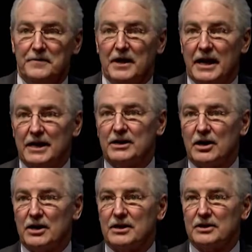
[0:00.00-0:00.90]
and
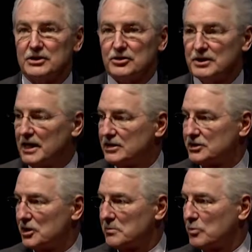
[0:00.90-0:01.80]
to the
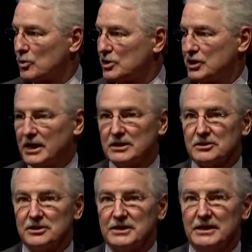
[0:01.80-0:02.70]
ACR Board of
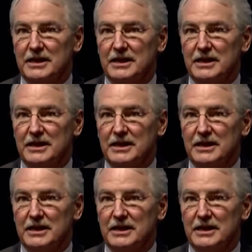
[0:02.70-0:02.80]
Chancellors,